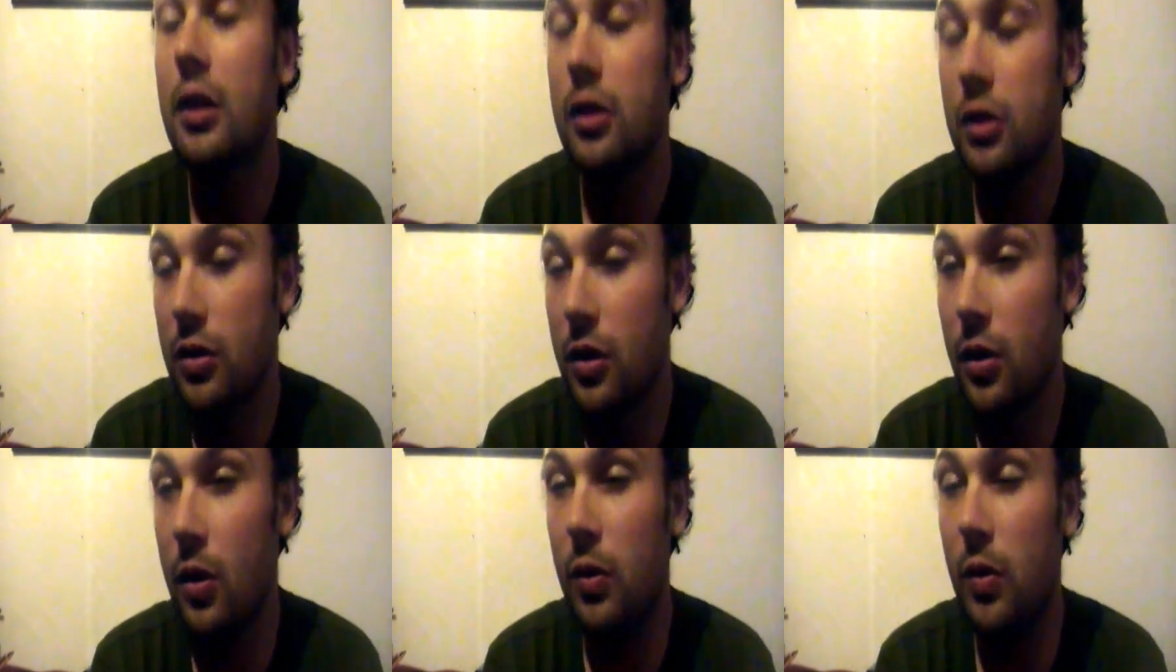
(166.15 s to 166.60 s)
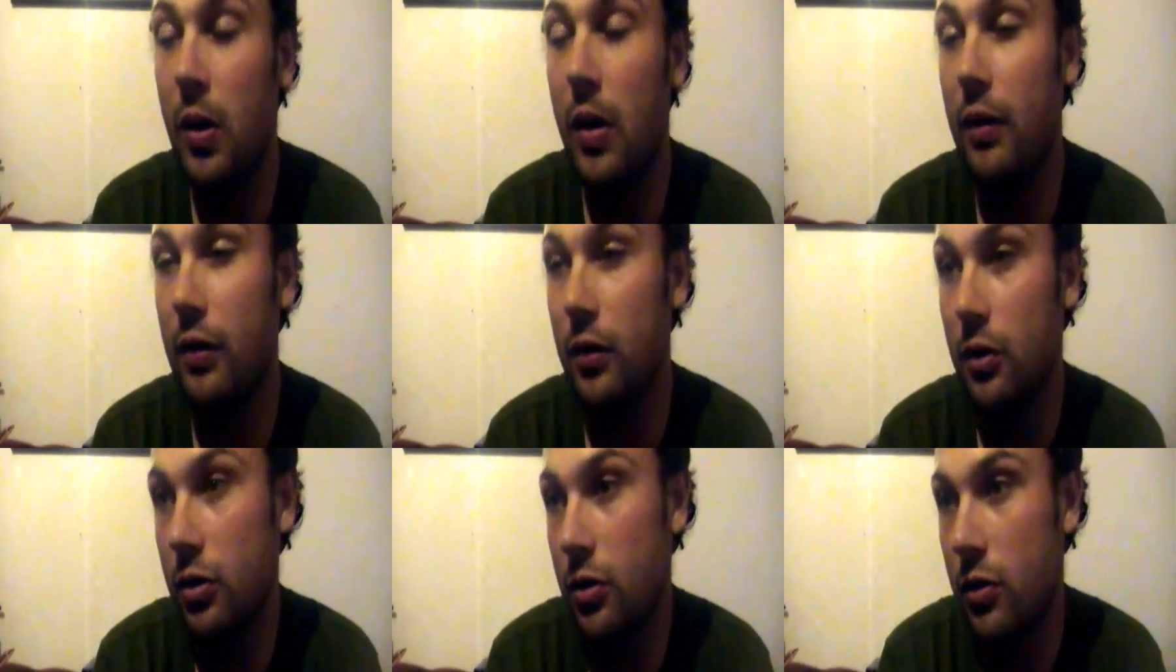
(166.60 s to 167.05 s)
Skull
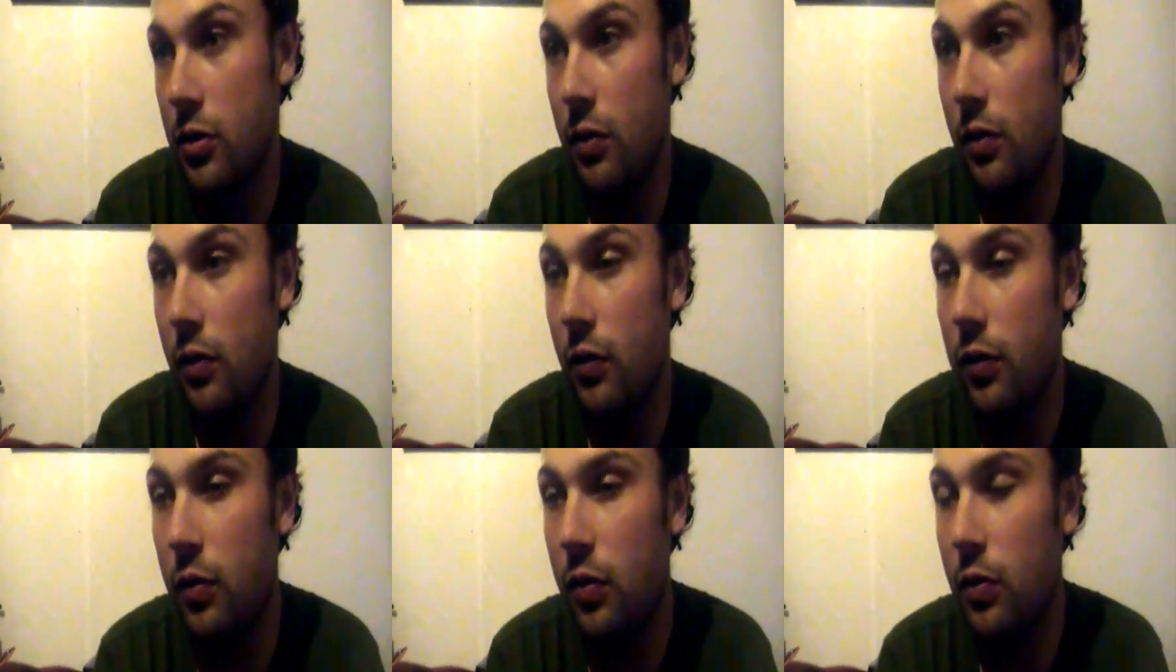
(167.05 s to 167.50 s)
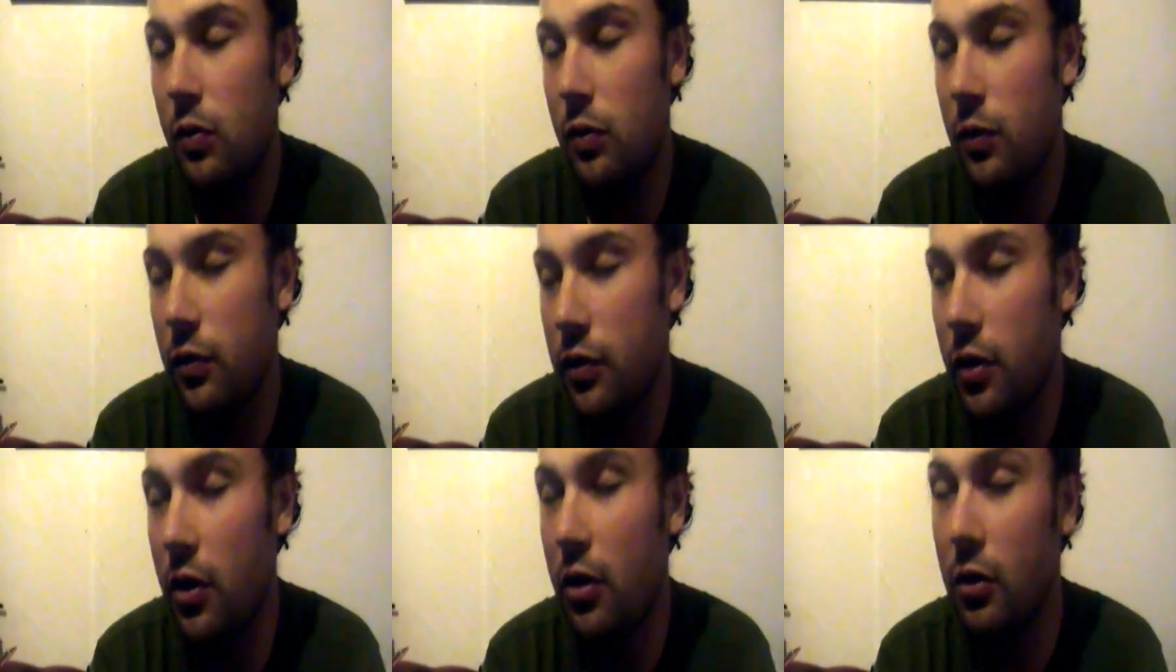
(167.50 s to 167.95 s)

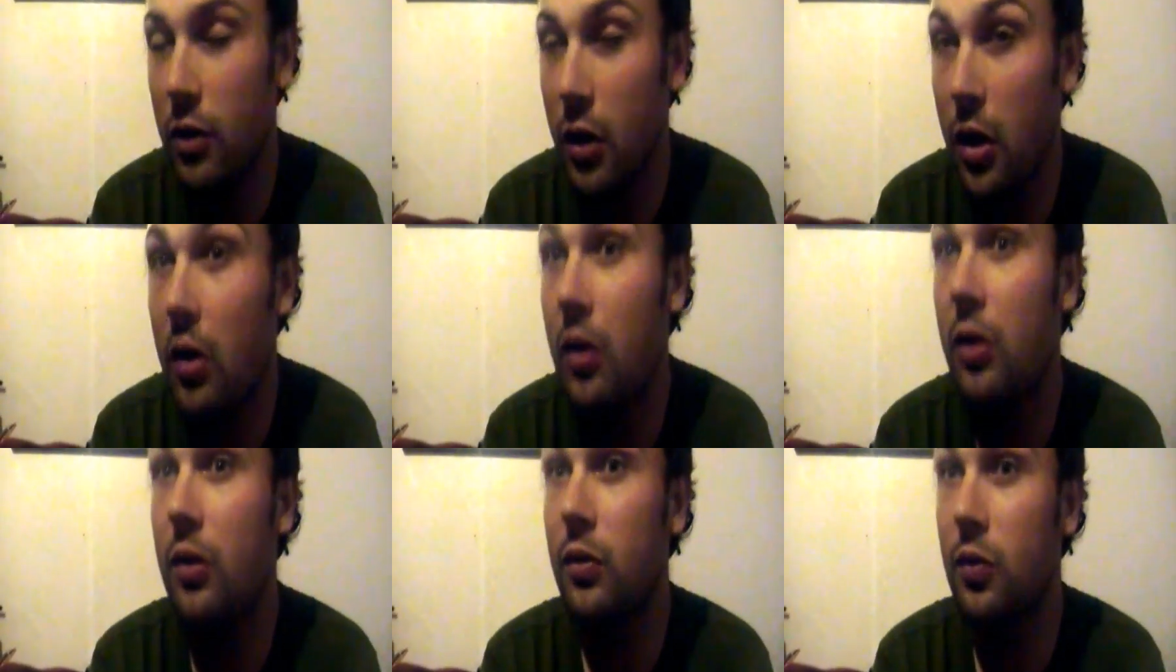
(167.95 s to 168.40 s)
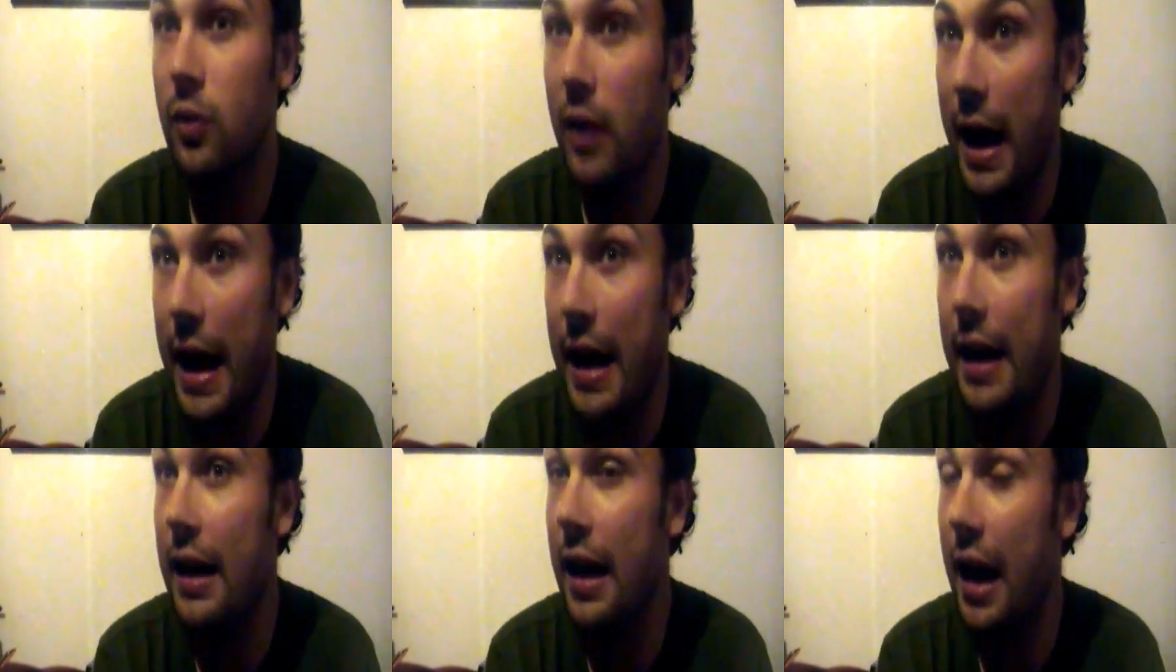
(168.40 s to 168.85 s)
140,
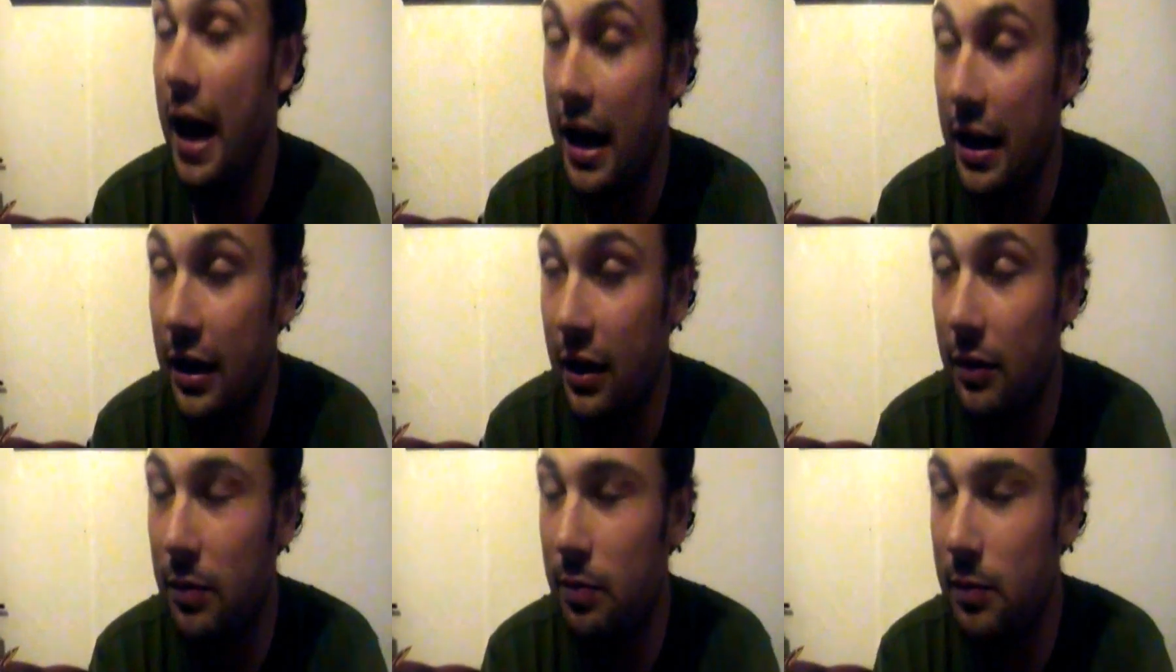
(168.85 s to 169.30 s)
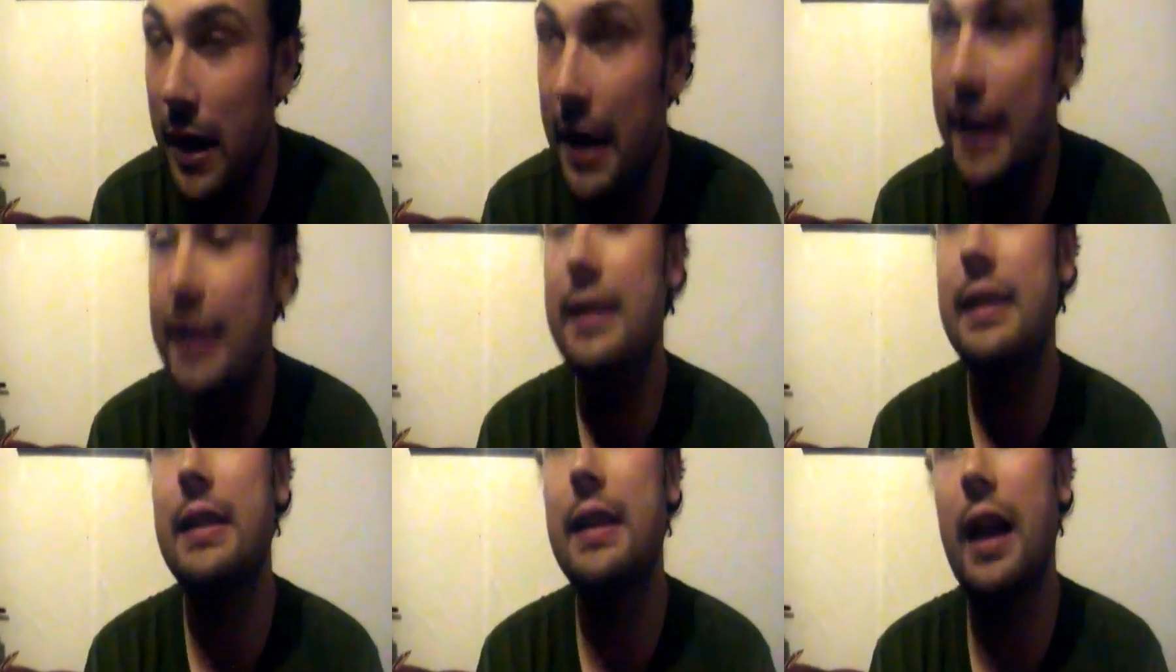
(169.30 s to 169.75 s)
Ray, I Love
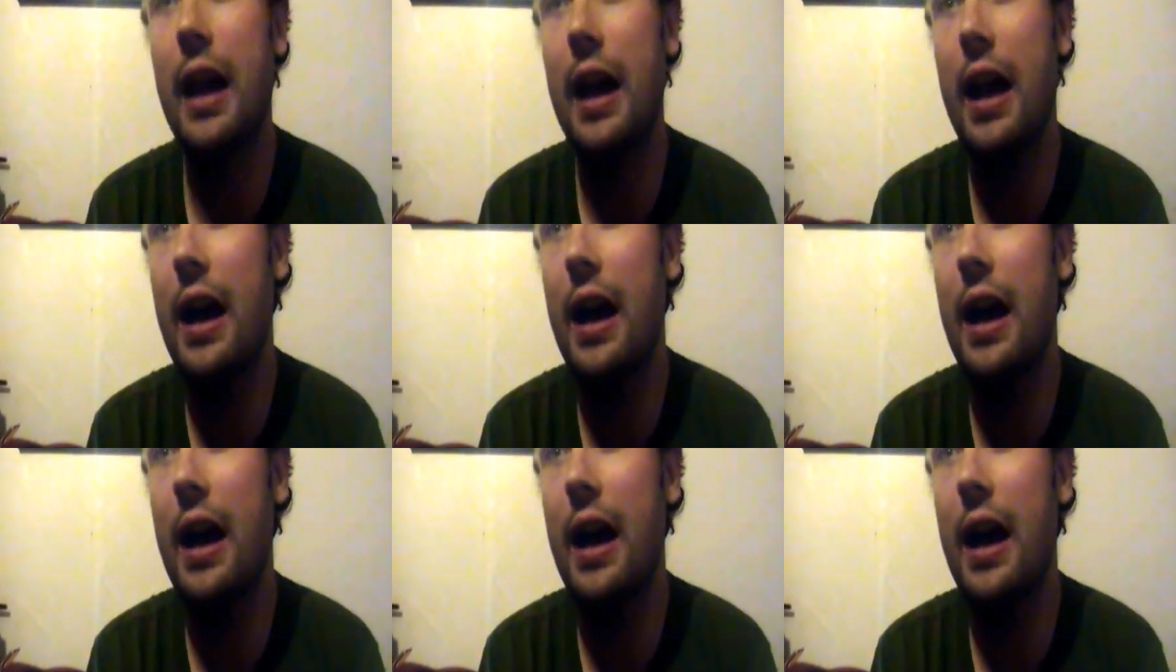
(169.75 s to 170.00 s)
Mess,